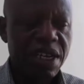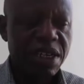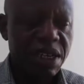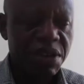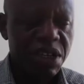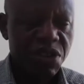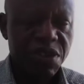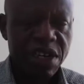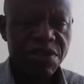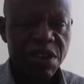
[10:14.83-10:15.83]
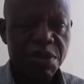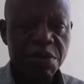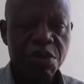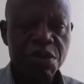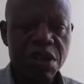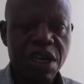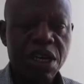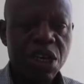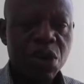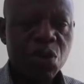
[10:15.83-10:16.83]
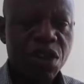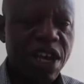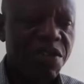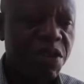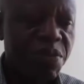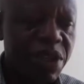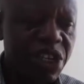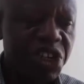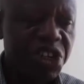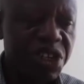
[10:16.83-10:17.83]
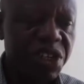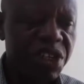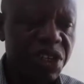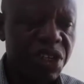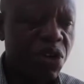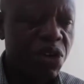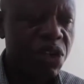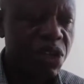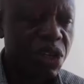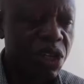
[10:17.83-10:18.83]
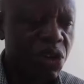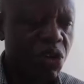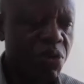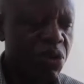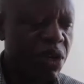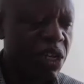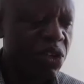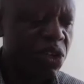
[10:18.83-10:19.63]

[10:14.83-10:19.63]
The acceptance of an investment proposal will have implication on the company other